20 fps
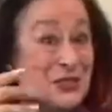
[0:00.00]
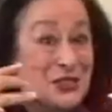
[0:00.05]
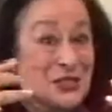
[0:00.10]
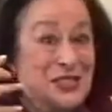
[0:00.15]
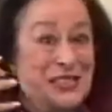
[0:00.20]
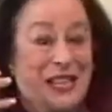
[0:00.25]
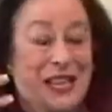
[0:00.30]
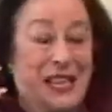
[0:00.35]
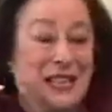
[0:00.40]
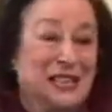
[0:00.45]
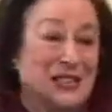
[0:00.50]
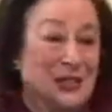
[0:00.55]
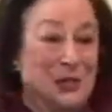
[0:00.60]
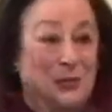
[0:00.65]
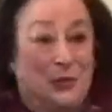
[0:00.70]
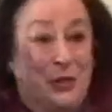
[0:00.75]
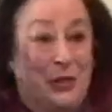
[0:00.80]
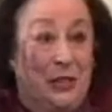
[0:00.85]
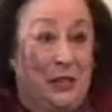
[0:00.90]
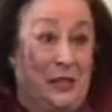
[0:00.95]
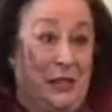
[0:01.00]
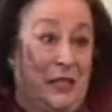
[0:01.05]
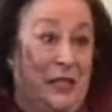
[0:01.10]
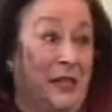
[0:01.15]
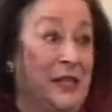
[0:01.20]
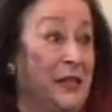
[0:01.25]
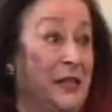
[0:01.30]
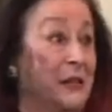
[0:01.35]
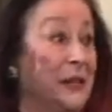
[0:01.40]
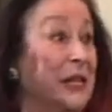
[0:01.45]
what you're saying is
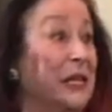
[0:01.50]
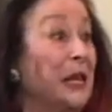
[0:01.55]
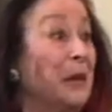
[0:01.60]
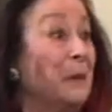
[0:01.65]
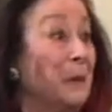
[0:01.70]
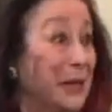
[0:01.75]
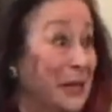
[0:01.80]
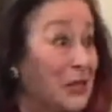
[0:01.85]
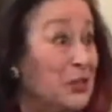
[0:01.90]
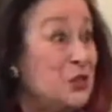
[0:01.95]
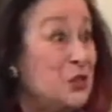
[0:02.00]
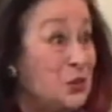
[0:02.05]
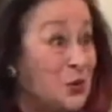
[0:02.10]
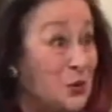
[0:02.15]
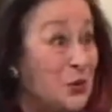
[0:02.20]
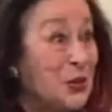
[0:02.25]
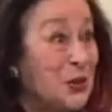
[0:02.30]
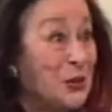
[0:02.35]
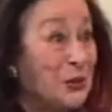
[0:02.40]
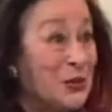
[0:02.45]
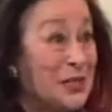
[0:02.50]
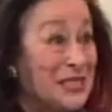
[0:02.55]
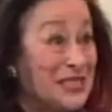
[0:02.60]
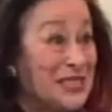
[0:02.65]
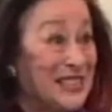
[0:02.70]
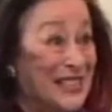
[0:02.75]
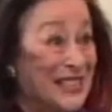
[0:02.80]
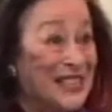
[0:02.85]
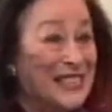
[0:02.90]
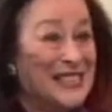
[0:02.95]
really eerie, but it's true,
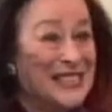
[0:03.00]
isn't well, it?